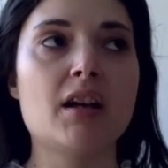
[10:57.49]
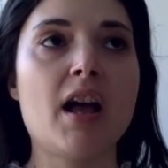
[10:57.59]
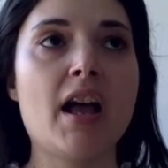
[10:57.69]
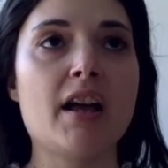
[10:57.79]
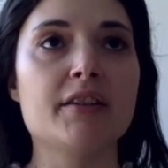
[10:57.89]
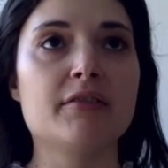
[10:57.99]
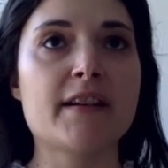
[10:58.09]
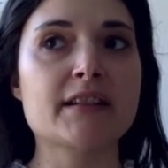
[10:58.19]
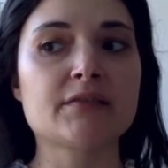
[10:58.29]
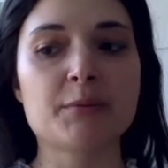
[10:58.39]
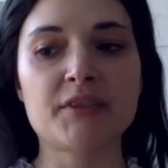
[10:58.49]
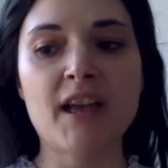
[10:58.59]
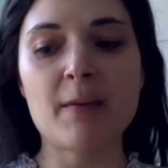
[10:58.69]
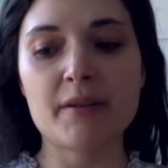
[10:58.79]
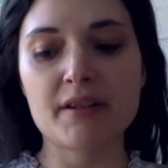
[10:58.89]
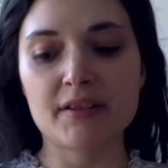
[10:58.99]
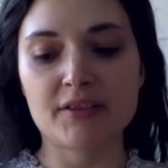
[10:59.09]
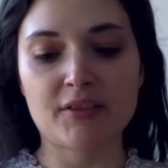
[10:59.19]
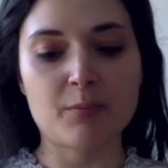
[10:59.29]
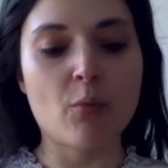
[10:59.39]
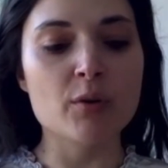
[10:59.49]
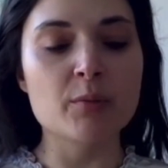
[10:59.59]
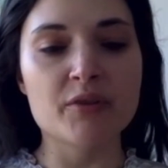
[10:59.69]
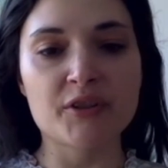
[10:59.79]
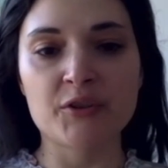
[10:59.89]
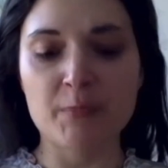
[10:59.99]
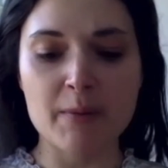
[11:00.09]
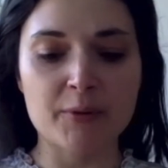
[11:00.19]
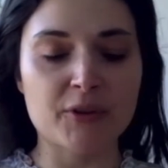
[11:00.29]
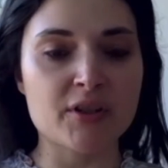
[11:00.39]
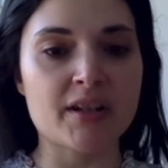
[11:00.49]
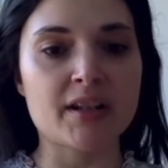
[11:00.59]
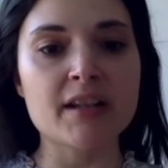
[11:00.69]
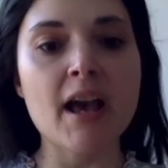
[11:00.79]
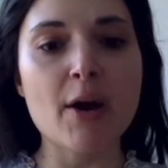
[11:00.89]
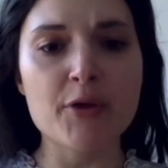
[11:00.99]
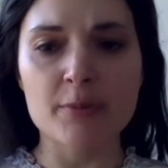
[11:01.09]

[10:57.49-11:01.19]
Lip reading: And effectively what's happened is more and more of these newspapers are shutting down.